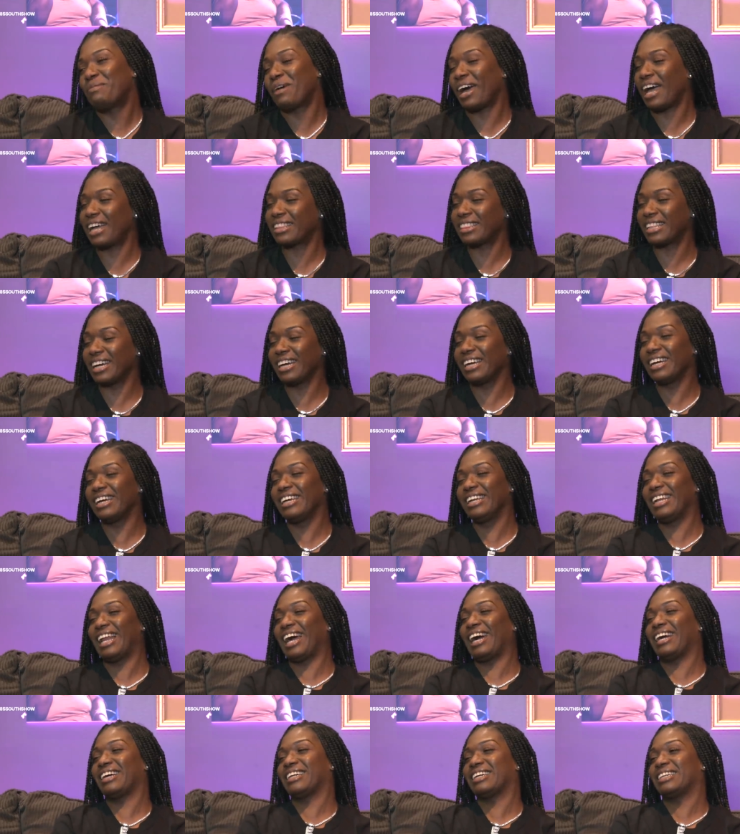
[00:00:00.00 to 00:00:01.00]
I think
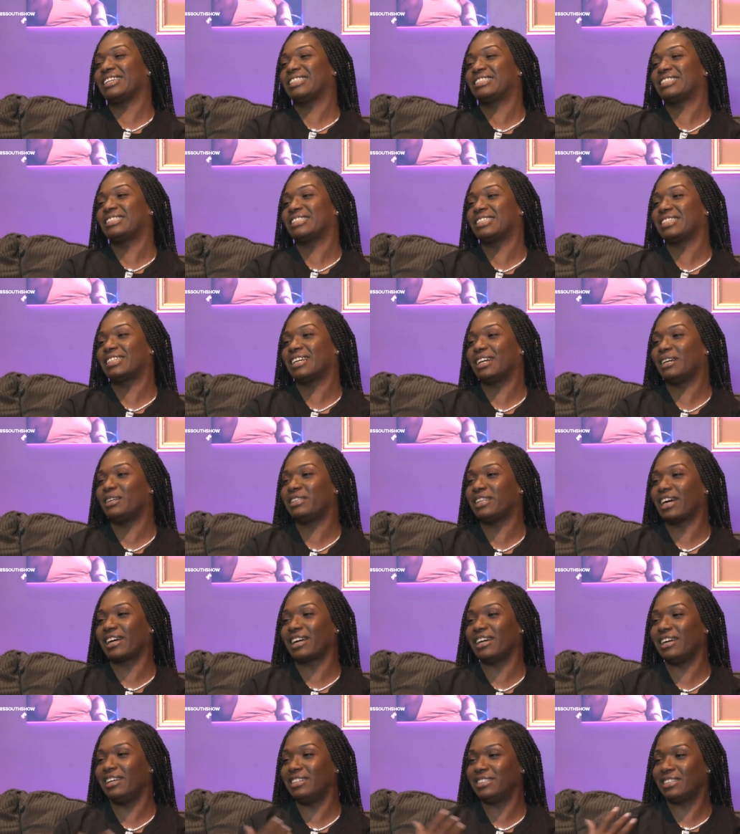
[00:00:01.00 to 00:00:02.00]
he like that shit, cause he
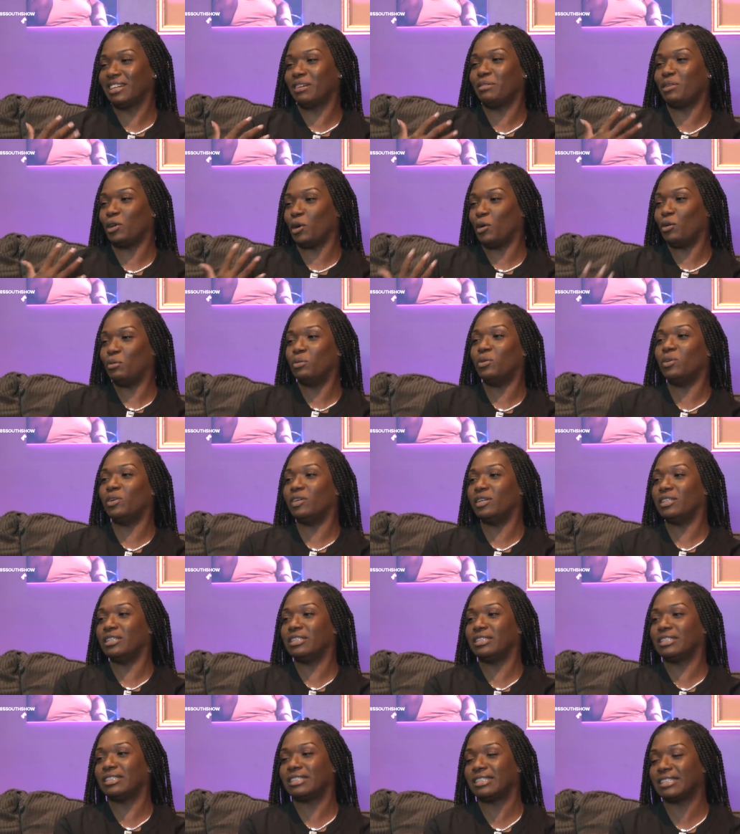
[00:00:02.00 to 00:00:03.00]
think he just no
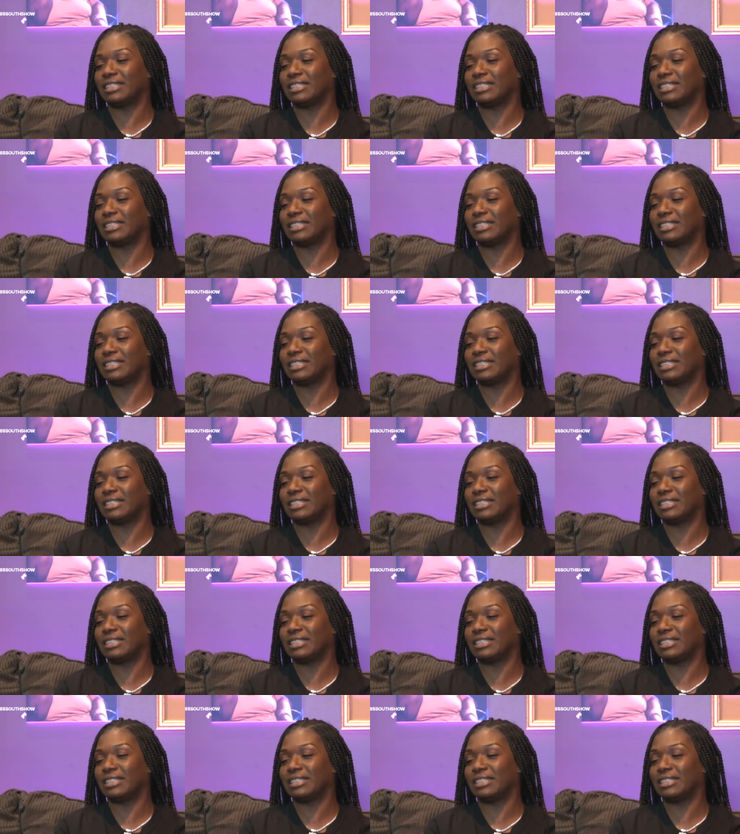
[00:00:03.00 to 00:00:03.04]
more than a